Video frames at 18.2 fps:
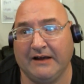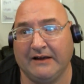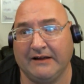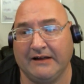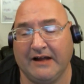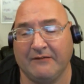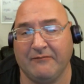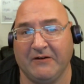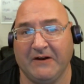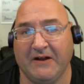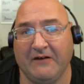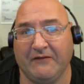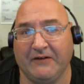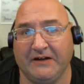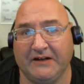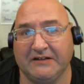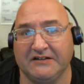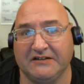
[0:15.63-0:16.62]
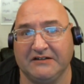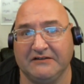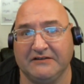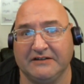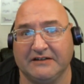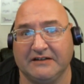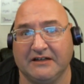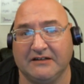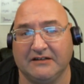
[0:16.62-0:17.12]
I've been having
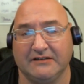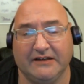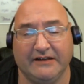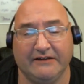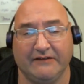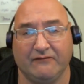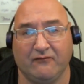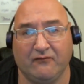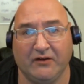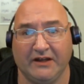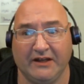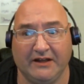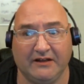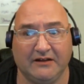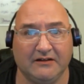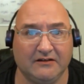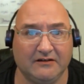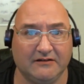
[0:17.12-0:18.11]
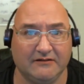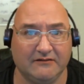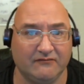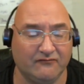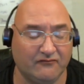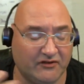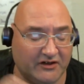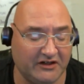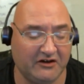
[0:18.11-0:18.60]
issues with it
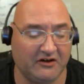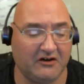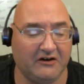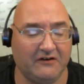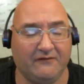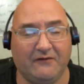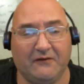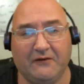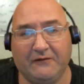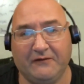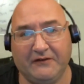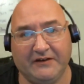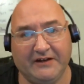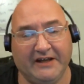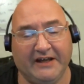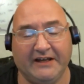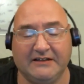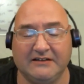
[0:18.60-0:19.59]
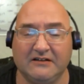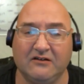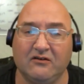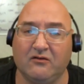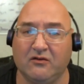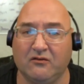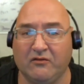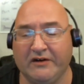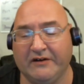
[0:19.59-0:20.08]
really hurting for a few days and going
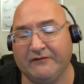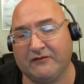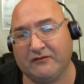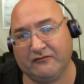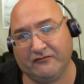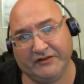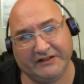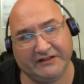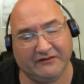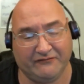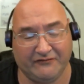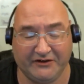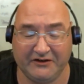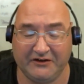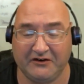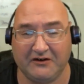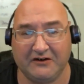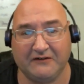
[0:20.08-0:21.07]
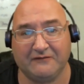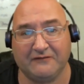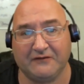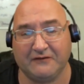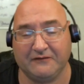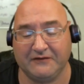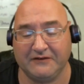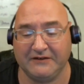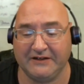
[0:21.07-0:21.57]
away for a week, then really hurting for a
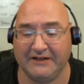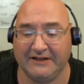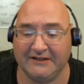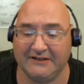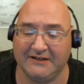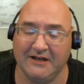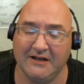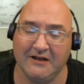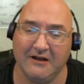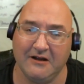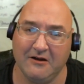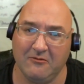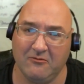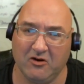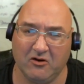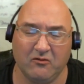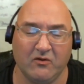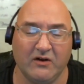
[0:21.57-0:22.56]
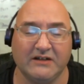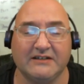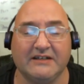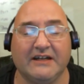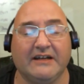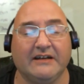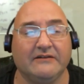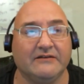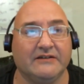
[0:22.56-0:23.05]
few days. But on
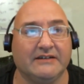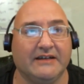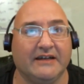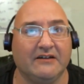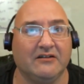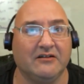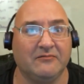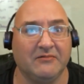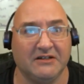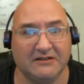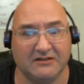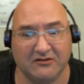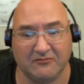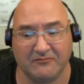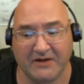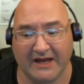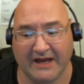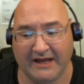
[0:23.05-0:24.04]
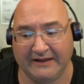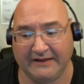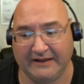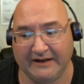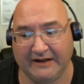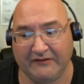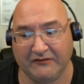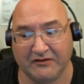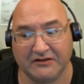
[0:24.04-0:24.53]
Wednesday, it was killing me so bad that
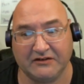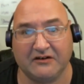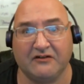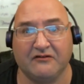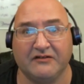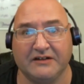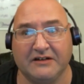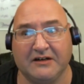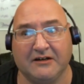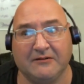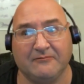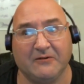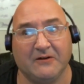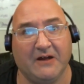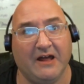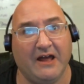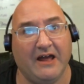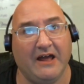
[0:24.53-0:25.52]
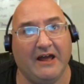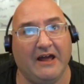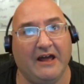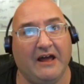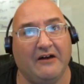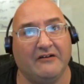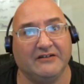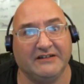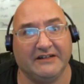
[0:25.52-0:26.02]
I was throwing up.
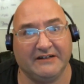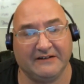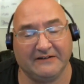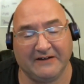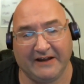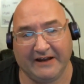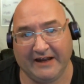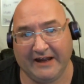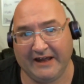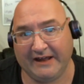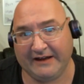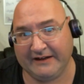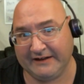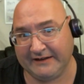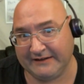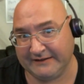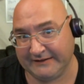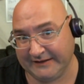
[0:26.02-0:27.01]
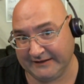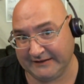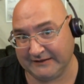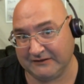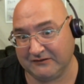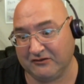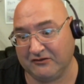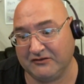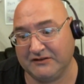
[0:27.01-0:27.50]
I was getting lightheaded and getting
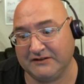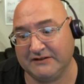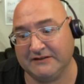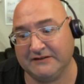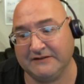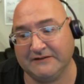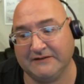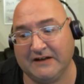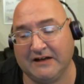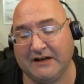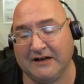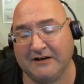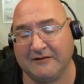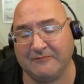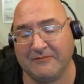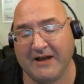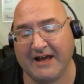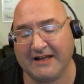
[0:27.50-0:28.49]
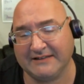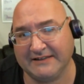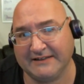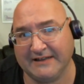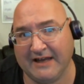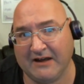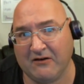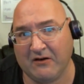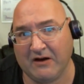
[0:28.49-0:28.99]
close to uh, passing
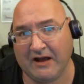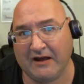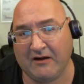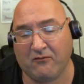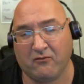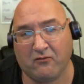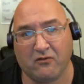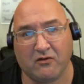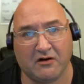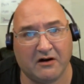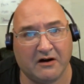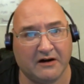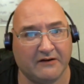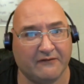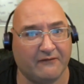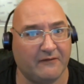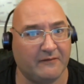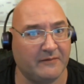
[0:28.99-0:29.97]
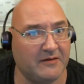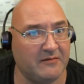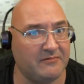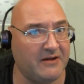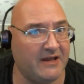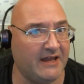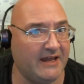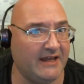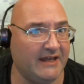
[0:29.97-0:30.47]
out at work from the
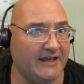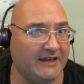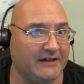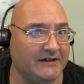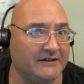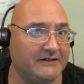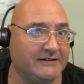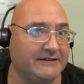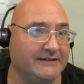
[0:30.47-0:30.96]
pain.